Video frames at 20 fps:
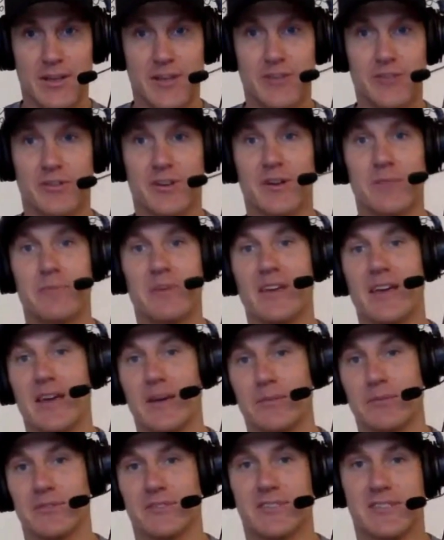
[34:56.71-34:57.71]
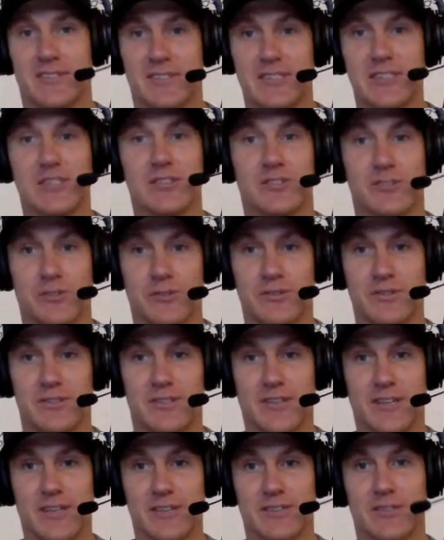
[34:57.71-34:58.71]
You're going to be able to see certain
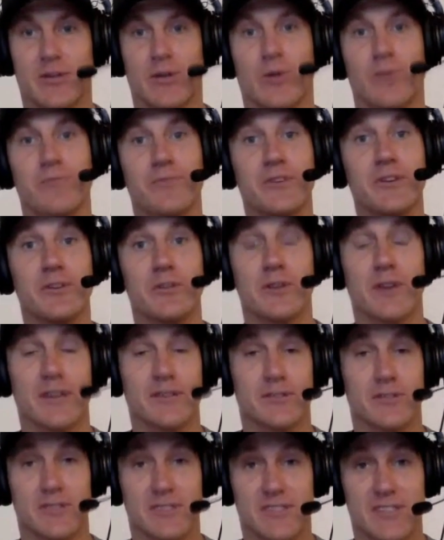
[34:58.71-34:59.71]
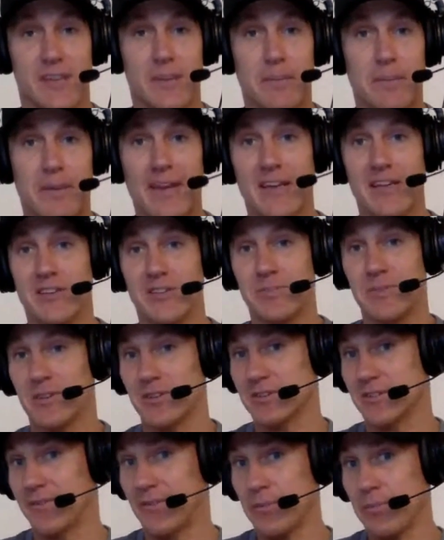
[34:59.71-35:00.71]
things. Hopefully you guys are on the same page,
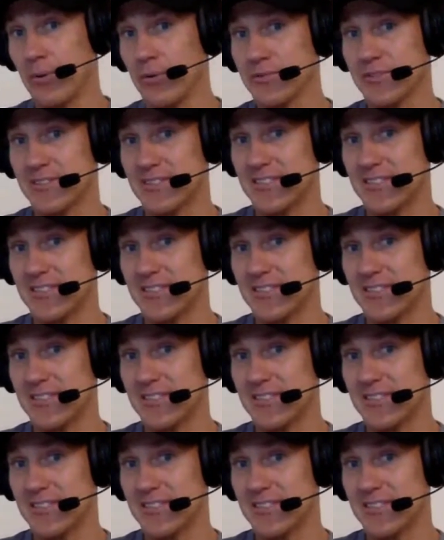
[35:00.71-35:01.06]
because if you both